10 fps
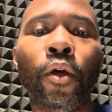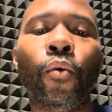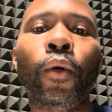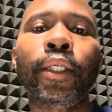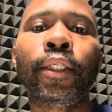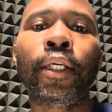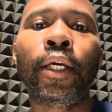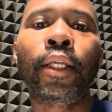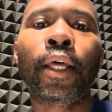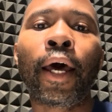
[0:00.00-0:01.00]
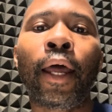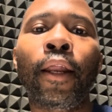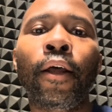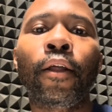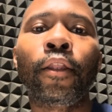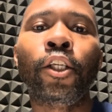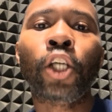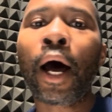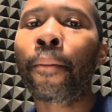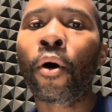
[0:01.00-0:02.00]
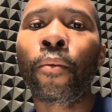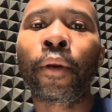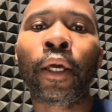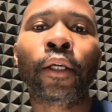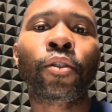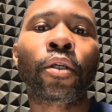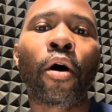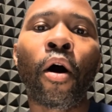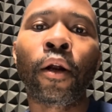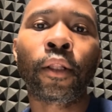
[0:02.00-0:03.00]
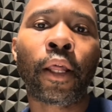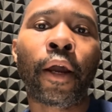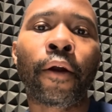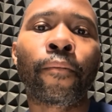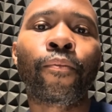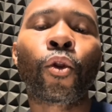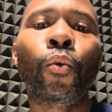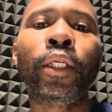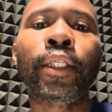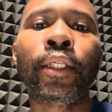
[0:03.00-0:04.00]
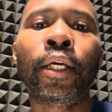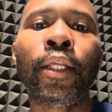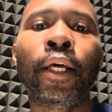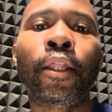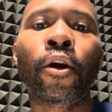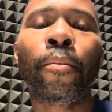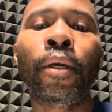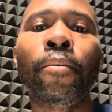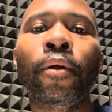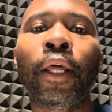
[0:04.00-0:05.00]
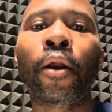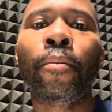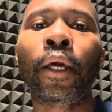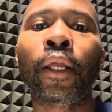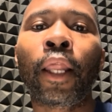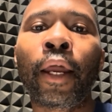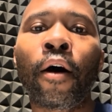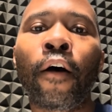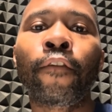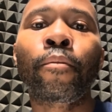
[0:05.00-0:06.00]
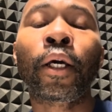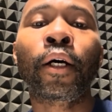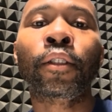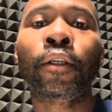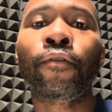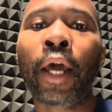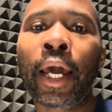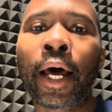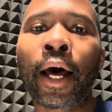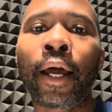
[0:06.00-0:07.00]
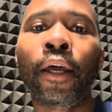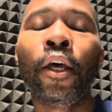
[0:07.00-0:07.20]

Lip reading: We see that the job openings aren't there. We see that there are people that are being laid off because of AI.